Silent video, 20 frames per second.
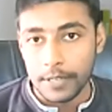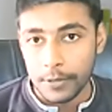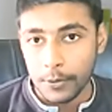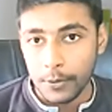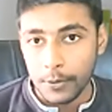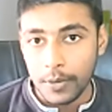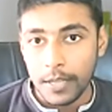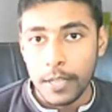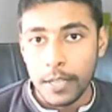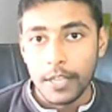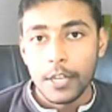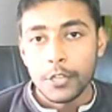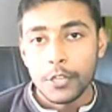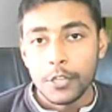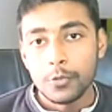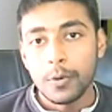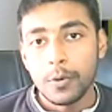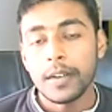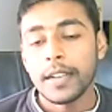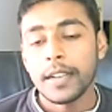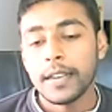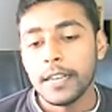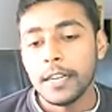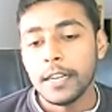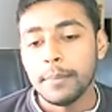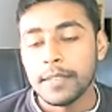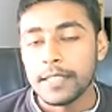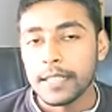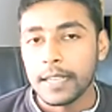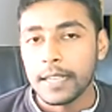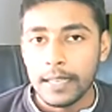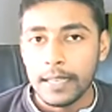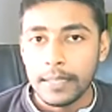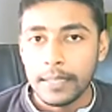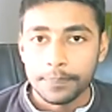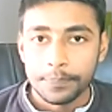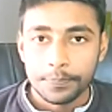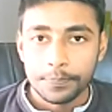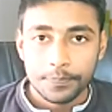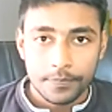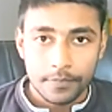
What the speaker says: Okay, so what I did basically,